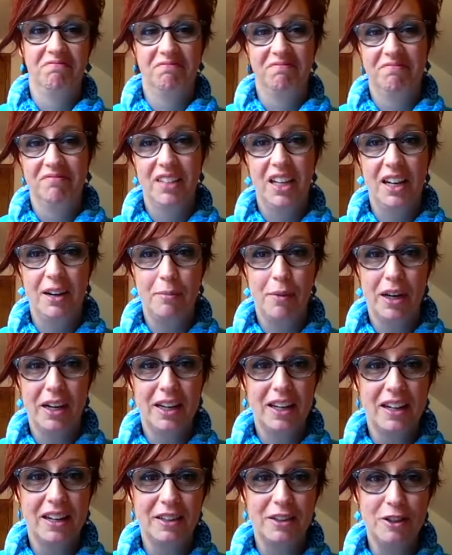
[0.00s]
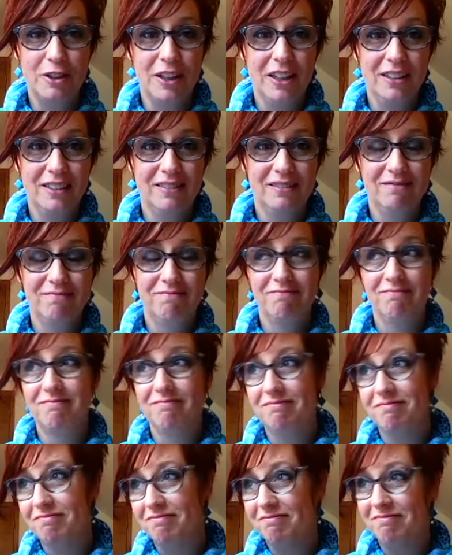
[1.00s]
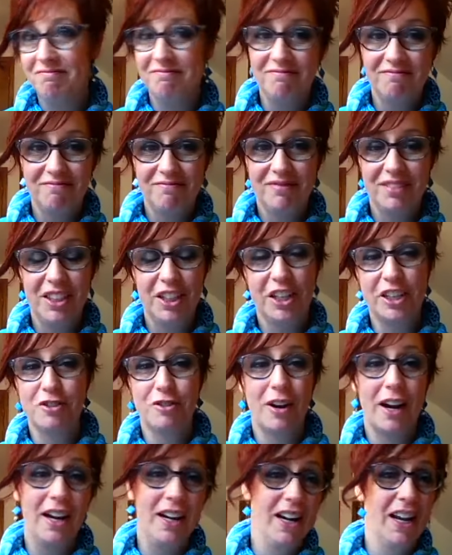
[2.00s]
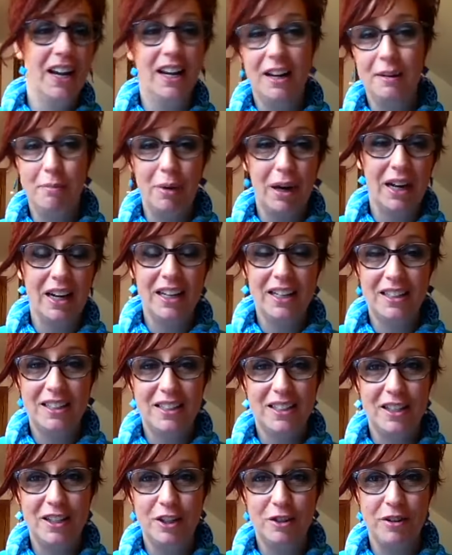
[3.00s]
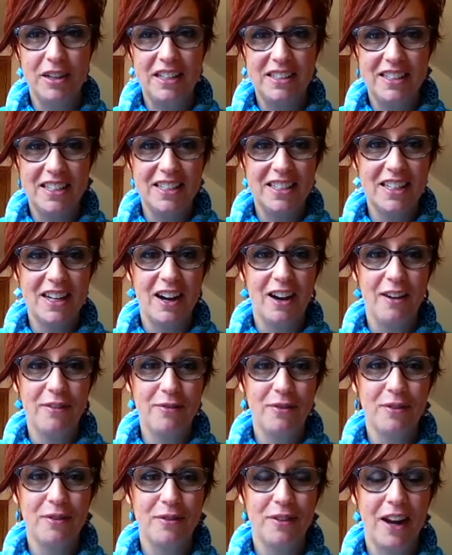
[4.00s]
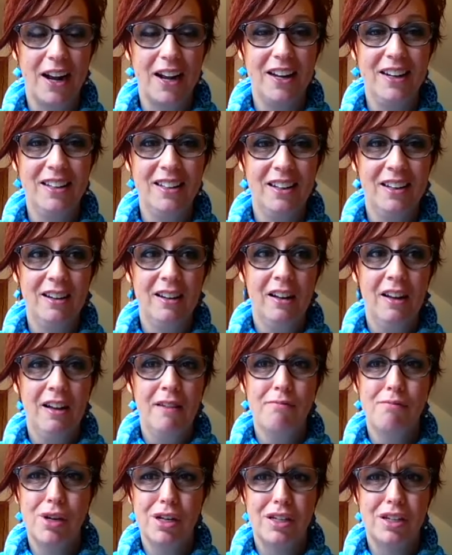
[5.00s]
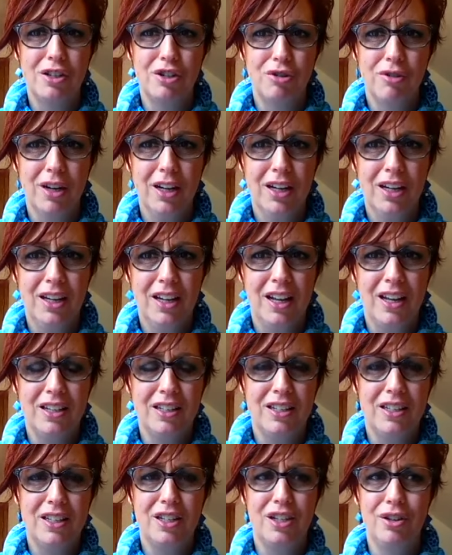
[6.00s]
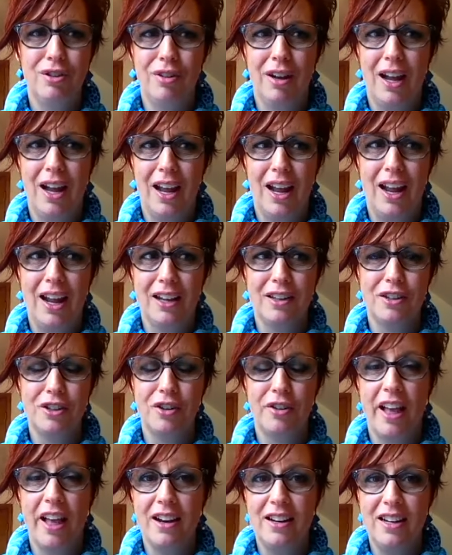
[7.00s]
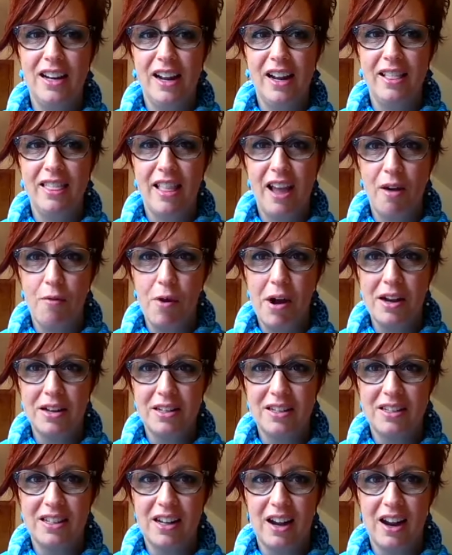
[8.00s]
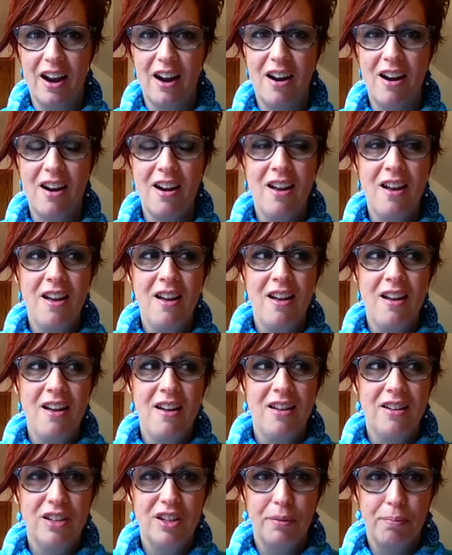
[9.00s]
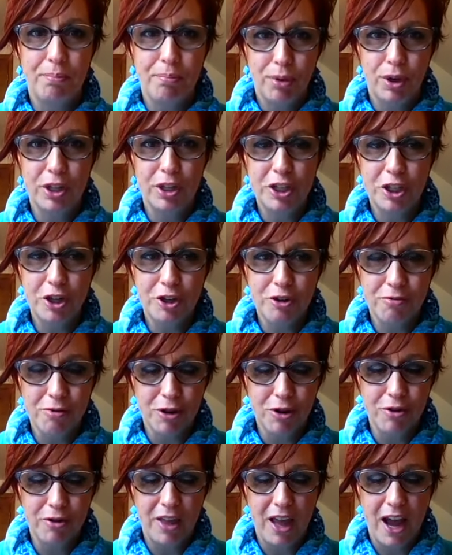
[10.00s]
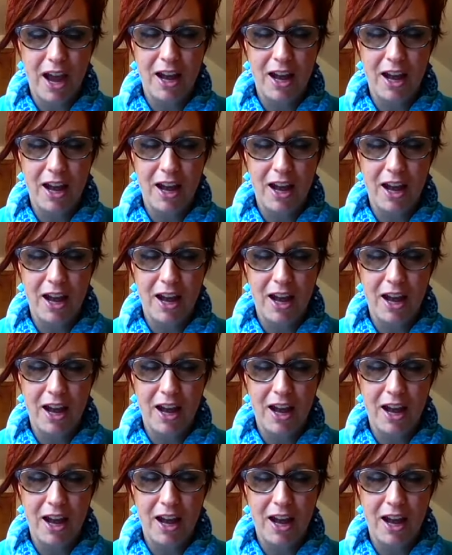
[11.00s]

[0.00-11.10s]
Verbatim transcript: Any monkey can do it. You can train anybody to do easy stuff, right? But to do it and to answer that need and that want desire, to push through that,